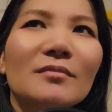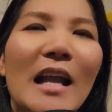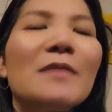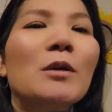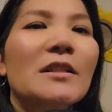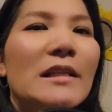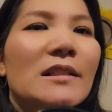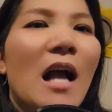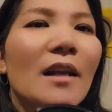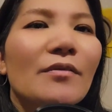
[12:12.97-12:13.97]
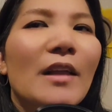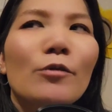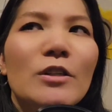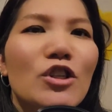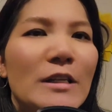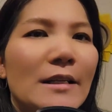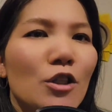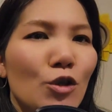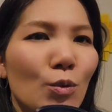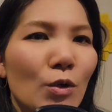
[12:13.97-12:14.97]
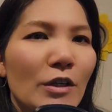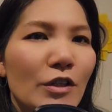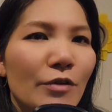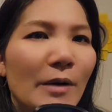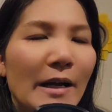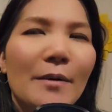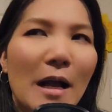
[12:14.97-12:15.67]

It's because it's kind of like Regina George, right?